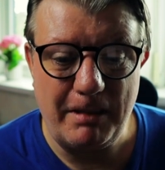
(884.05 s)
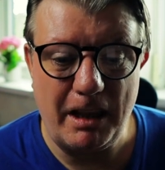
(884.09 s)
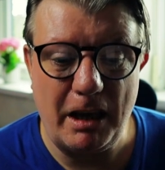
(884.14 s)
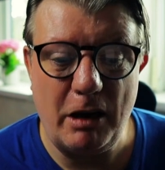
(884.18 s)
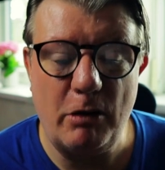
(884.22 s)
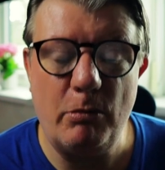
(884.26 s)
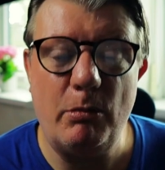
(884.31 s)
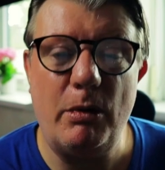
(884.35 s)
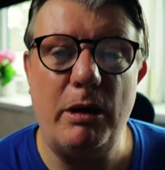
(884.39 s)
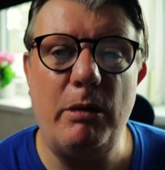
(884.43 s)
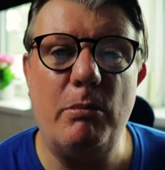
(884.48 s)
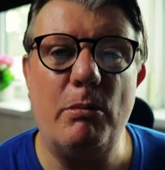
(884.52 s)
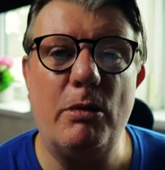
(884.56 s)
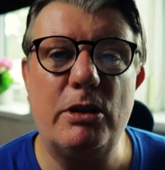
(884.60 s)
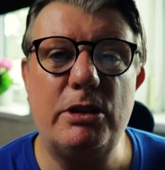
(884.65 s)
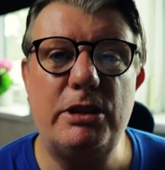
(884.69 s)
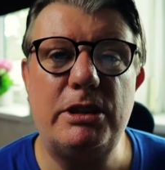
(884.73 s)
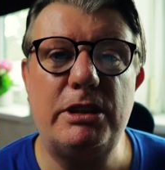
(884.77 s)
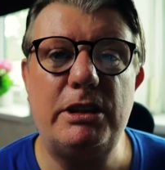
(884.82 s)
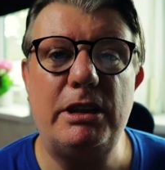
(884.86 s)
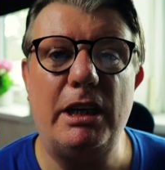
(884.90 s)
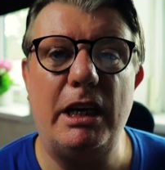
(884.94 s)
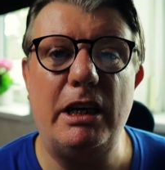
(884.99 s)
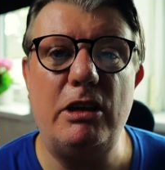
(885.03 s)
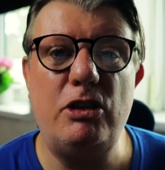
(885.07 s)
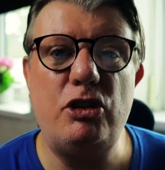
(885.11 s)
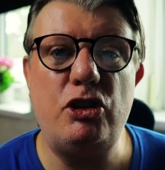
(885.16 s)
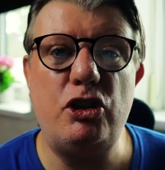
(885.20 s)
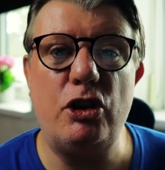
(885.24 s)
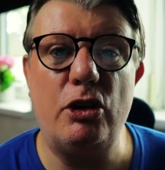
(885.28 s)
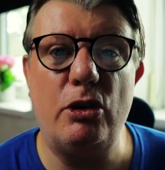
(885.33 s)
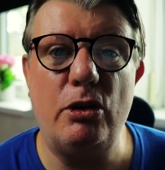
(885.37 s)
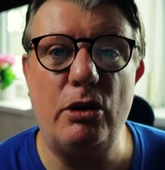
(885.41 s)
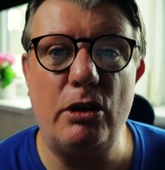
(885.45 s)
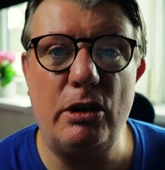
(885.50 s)
And we must
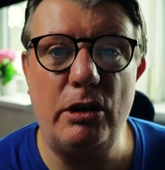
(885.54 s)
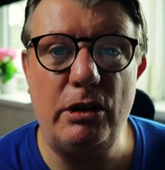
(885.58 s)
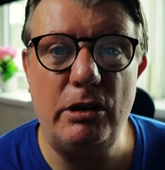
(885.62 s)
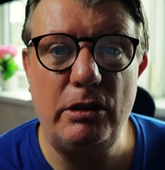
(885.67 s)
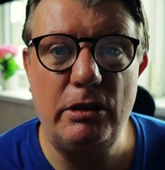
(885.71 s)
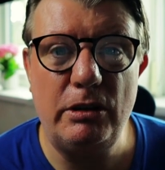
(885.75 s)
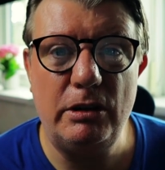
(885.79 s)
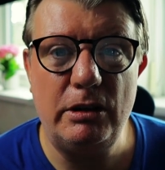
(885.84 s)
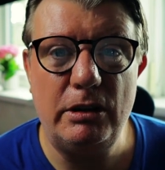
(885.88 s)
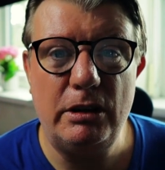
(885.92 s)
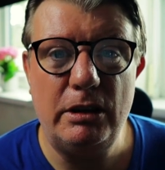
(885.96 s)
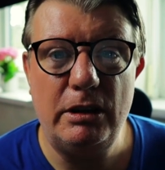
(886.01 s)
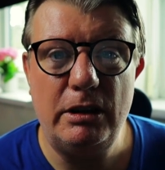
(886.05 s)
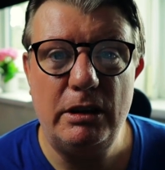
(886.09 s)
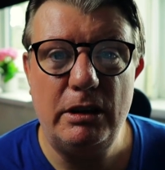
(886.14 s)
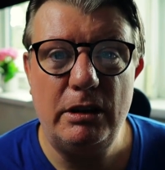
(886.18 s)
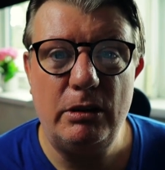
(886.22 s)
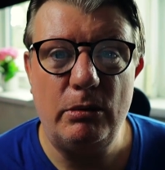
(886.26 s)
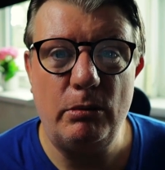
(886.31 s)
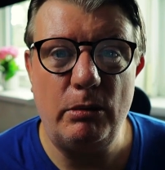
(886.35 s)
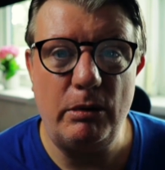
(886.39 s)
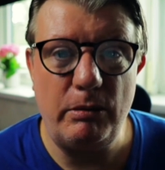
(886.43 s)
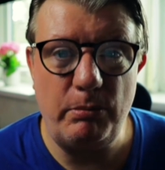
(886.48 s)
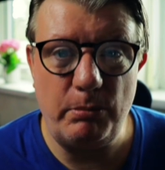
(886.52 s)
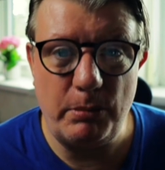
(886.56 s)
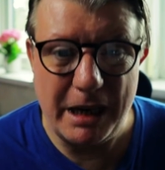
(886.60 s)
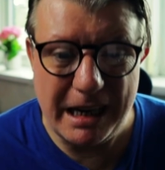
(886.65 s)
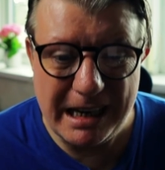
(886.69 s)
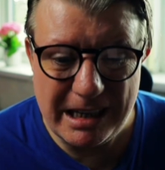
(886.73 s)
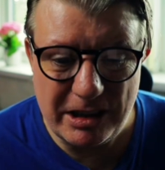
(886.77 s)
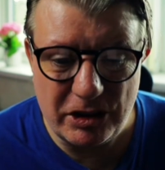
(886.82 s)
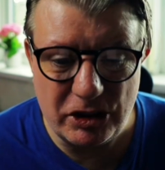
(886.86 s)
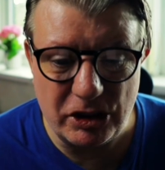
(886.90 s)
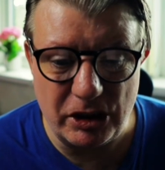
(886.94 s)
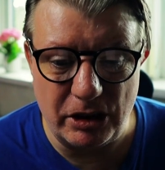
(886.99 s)
endure with
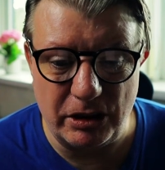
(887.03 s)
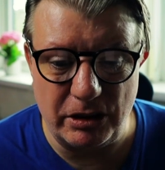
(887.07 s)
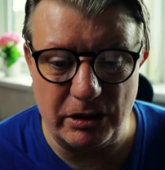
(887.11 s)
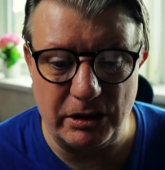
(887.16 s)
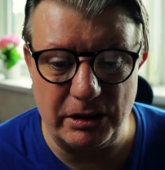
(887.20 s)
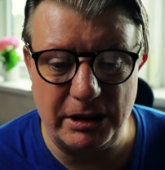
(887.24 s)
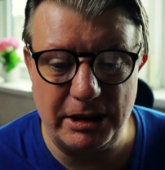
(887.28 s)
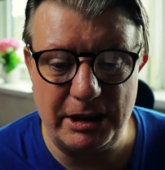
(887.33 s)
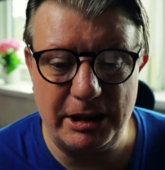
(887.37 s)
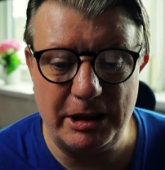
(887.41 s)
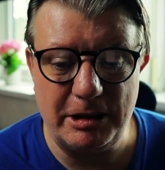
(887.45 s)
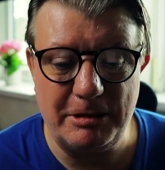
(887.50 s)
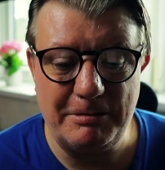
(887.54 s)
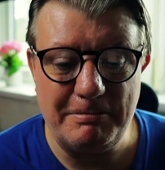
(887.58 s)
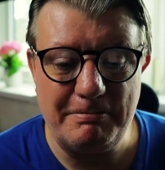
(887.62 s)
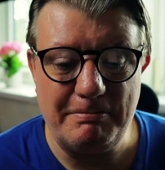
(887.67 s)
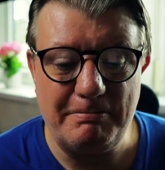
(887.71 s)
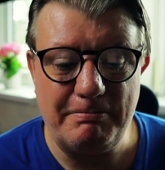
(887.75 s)
patience.